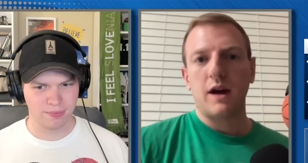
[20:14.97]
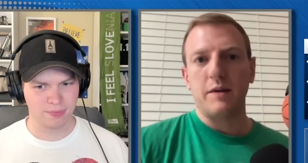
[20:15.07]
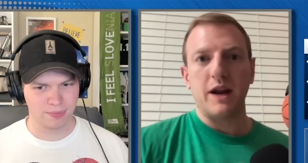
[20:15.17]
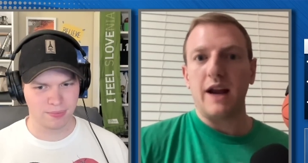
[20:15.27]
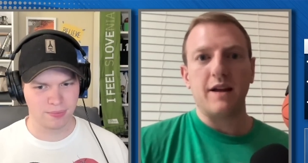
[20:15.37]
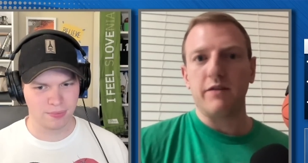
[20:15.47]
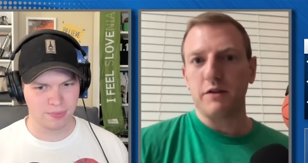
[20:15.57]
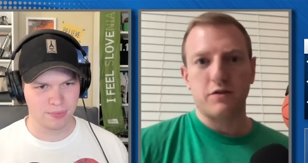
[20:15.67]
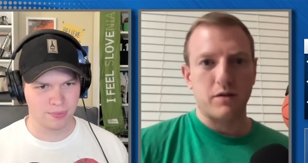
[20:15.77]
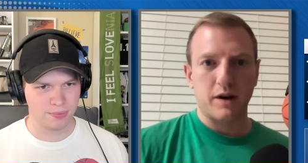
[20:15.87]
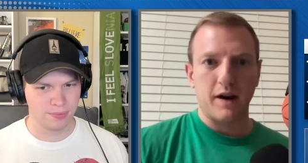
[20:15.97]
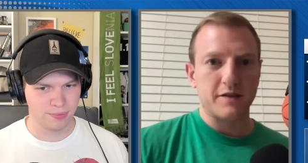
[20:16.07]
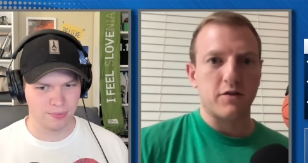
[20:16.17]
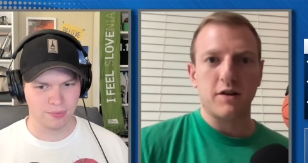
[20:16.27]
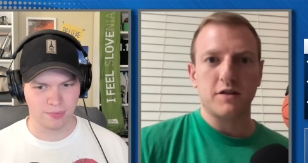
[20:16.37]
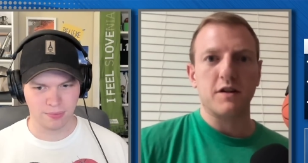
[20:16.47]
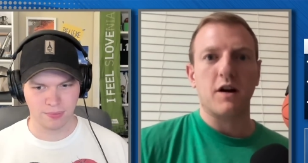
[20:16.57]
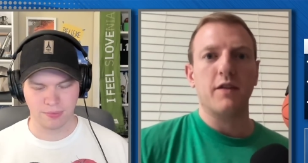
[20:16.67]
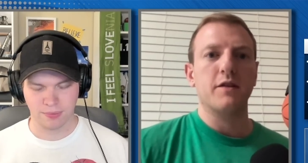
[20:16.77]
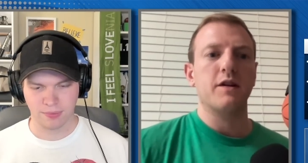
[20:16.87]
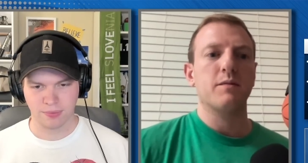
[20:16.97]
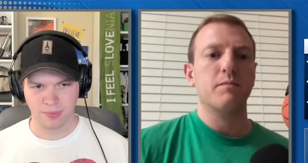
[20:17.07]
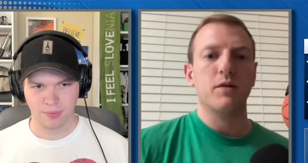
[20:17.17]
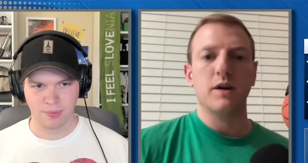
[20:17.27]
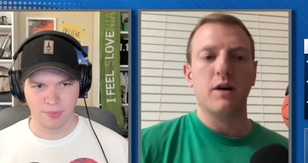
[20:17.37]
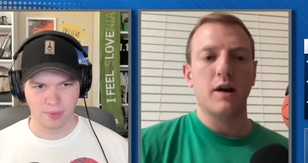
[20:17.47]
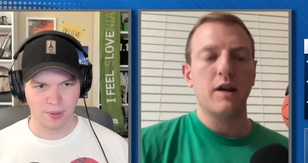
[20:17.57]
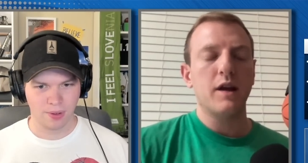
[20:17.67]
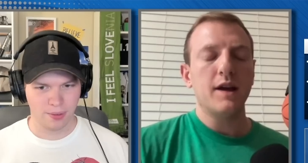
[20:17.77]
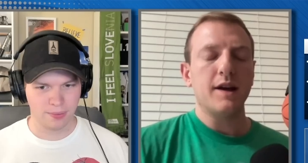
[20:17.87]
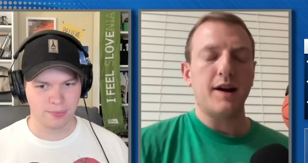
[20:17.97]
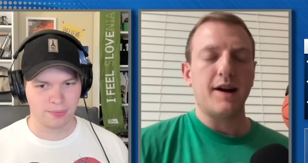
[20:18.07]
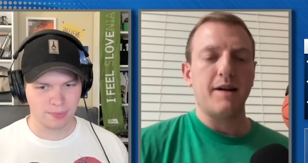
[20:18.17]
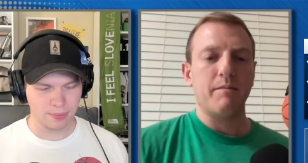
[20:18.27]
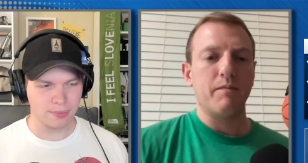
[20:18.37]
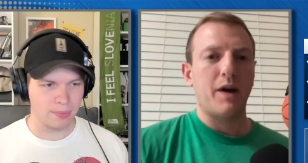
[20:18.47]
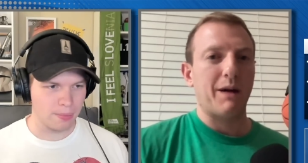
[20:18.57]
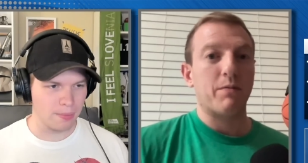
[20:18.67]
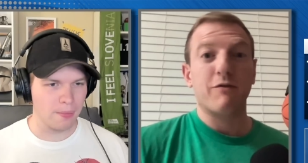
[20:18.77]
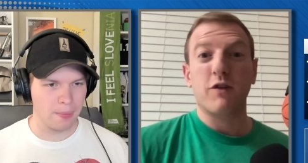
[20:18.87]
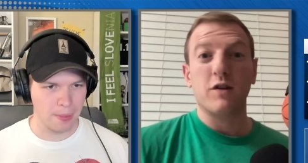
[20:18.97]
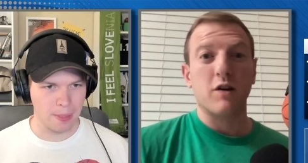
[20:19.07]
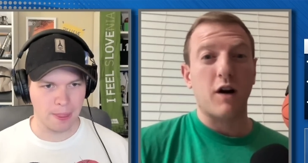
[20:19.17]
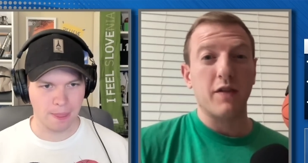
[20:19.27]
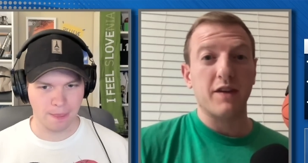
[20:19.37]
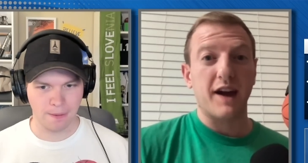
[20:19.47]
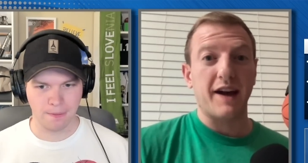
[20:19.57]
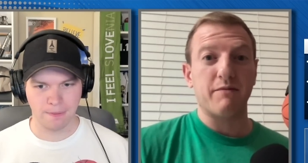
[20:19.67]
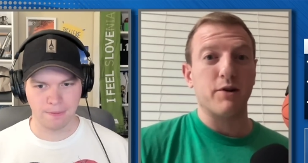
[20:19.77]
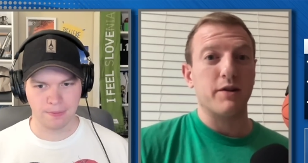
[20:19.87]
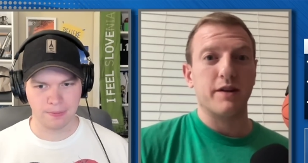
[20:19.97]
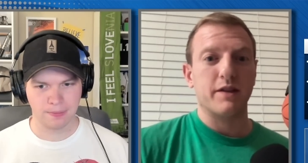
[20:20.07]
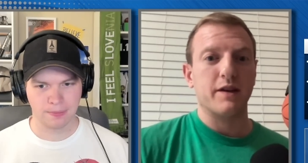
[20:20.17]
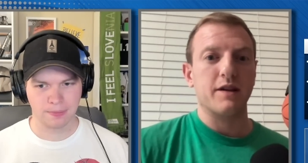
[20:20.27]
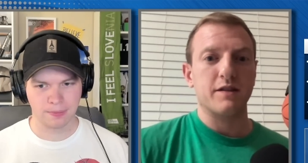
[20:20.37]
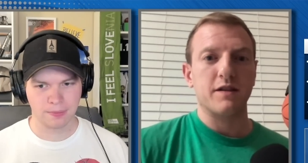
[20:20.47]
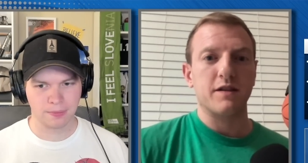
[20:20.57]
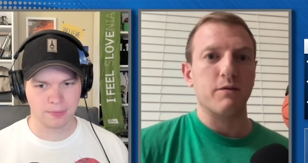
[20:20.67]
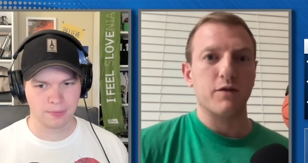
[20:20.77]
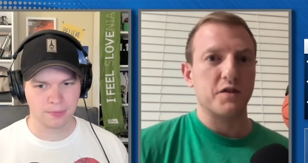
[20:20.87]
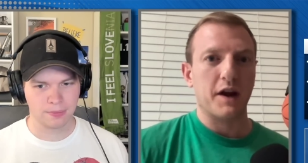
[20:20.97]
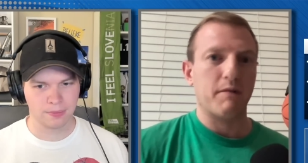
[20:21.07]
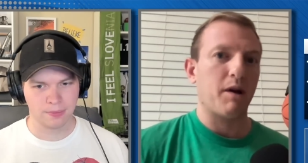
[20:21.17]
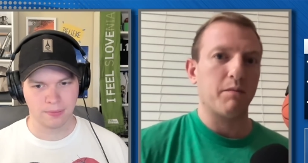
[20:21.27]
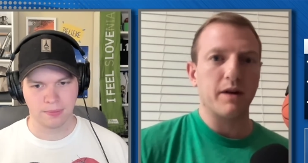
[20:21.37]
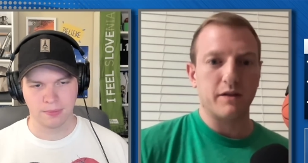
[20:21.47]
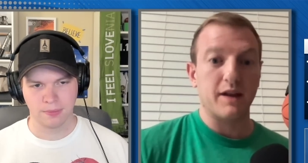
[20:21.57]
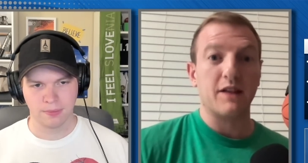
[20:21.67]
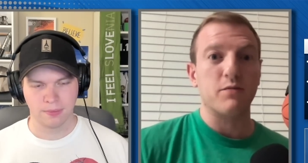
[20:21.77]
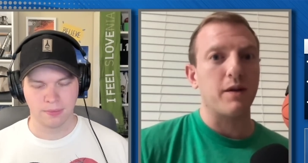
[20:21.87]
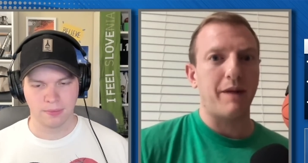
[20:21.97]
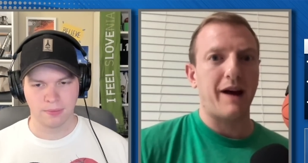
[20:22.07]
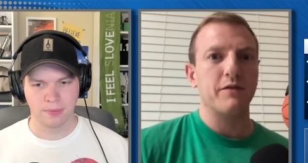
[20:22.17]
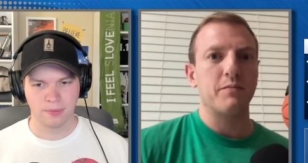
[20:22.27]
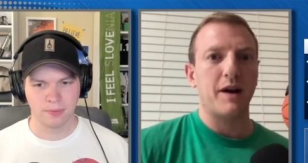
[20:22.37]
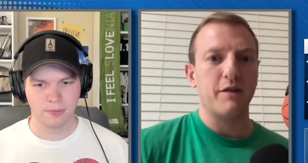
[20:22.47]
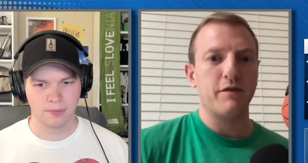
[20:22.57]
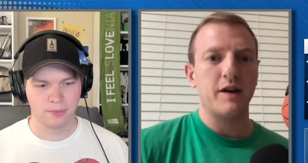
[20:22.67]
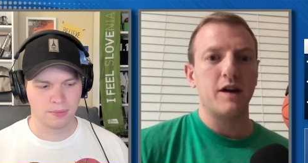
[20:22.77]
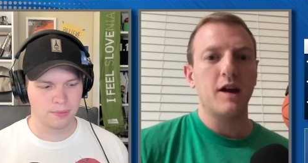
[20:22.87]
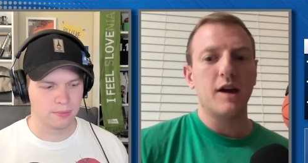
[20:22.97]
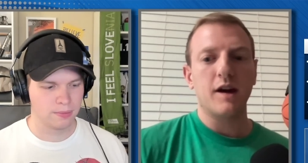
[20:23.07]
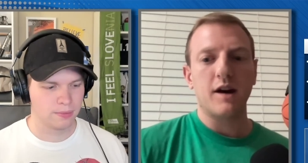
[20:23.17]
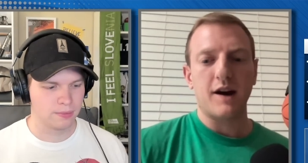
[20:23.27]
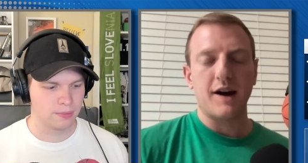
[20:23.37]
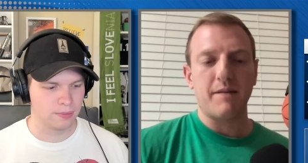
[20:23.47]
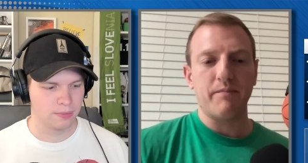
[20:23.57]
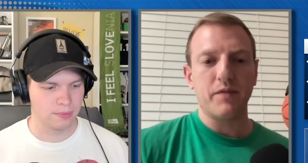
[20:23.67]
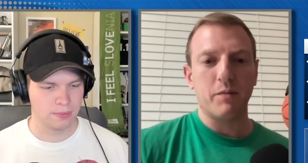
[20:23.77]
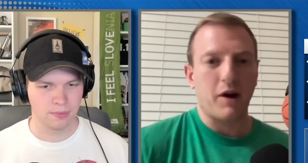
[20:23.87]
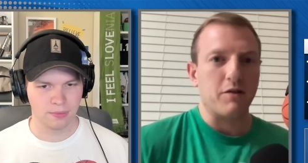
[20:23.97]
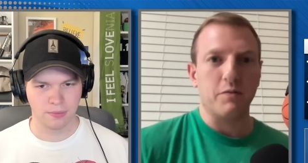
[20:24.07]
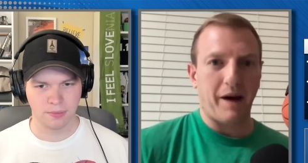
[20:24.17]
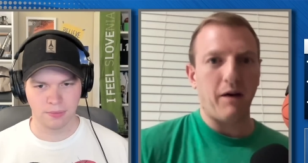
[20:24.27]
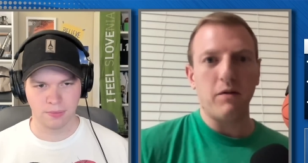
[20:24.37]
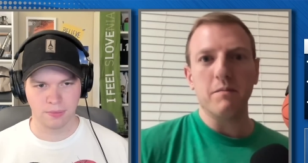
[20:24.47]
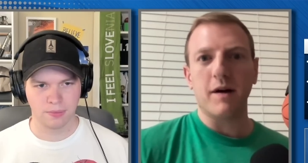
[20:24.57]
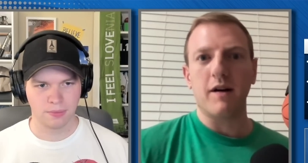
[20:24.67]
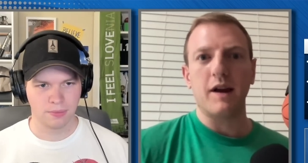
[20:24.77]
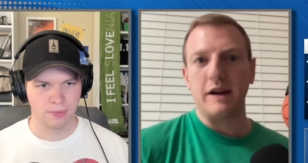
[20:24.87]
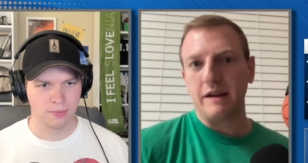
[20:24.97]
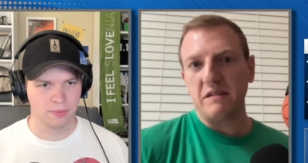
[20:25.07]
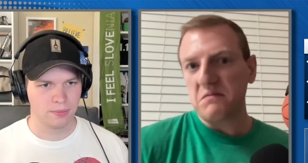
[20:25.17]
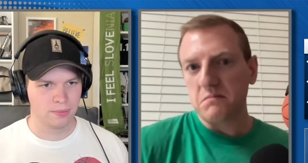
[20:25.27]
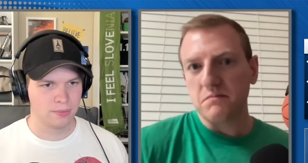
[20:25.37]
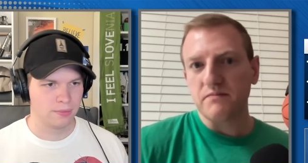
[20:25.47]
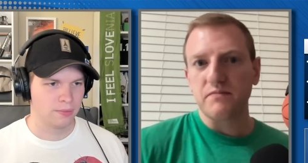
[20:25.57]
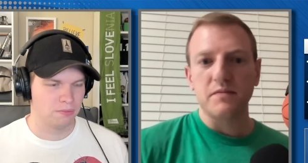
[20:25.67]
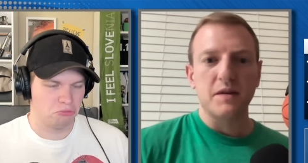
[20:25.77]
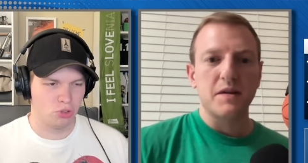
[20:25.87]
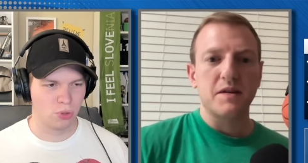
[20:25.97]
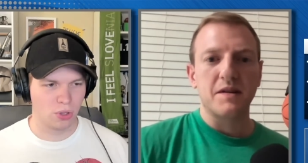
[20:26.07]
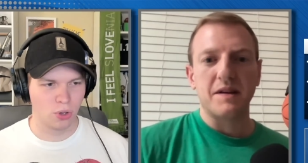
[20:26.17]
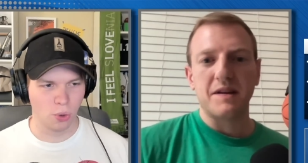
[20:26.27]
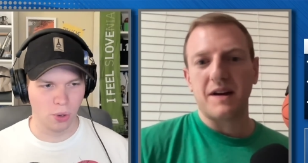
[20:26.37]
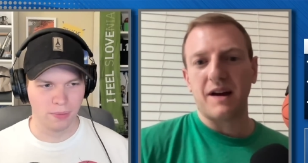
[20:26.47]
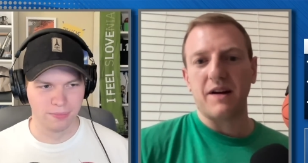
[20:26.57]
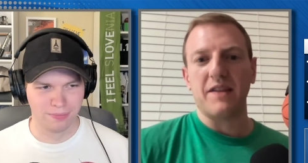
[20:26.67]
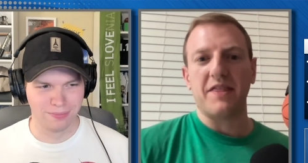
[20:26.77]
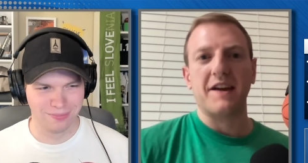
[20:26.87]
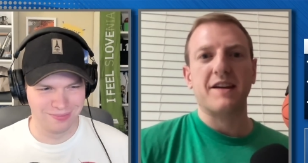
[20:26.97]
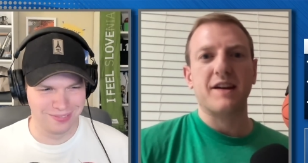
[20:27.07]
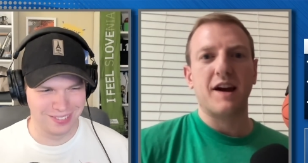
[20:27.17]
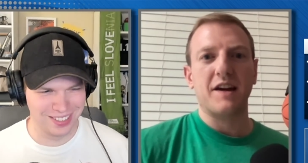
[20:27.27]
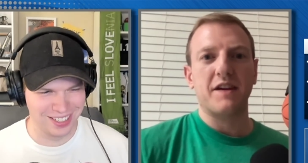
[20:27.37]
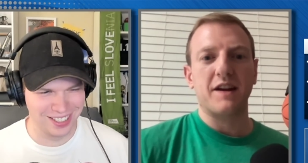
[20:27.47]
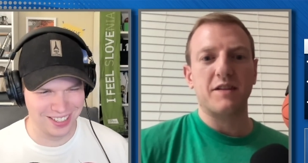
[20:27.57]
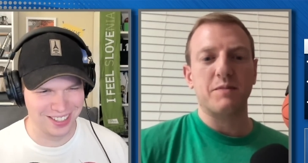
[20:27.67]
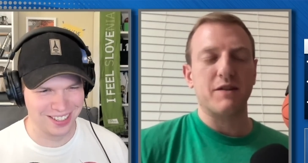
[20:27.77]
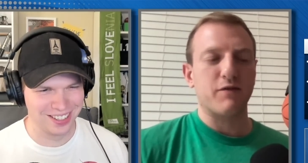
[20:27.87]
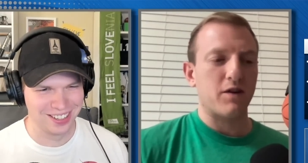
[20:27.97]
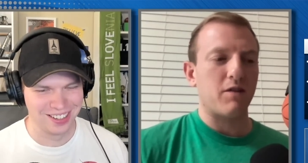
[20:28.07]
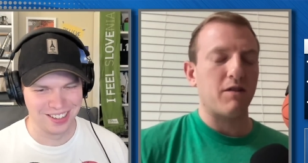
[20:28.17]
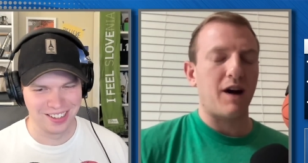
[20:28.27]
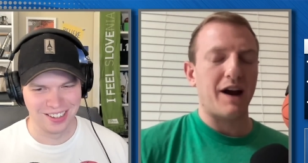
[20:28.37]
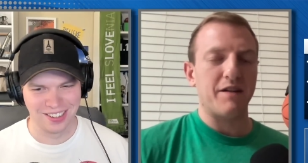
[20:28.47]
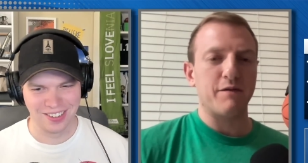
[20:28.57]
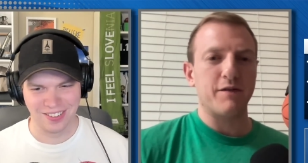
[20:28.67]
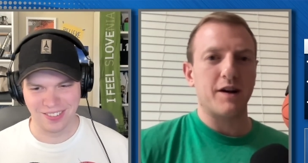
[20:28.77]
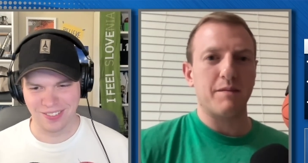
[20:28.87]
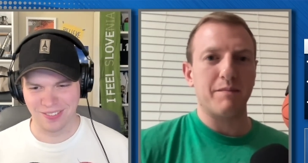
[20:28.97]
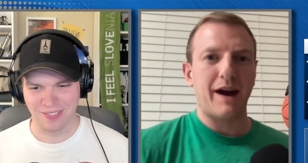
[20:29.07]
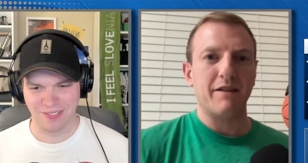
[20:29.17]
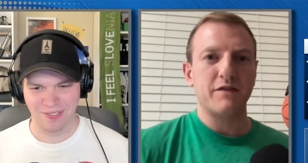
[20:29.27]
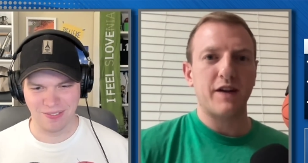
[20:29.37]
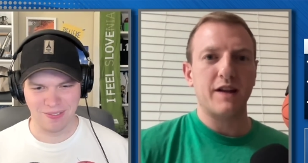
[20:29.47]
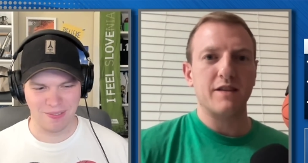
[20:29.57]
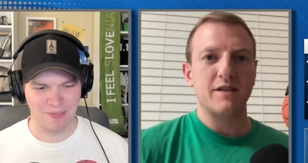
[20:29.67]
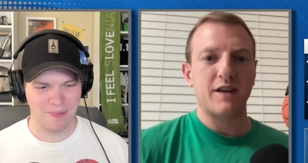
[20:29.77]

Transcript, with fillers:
Speaker 1: I mean, any of those three guys, Clarkson, Conley, or Bojan. Um, I prefer Conley. I really think they could sell him for second round picks. And that's where the Mavs benefit um, they'll probably lose Powell, but like, cool. I, I think I think I speak for a lot of uh, Mavs fans in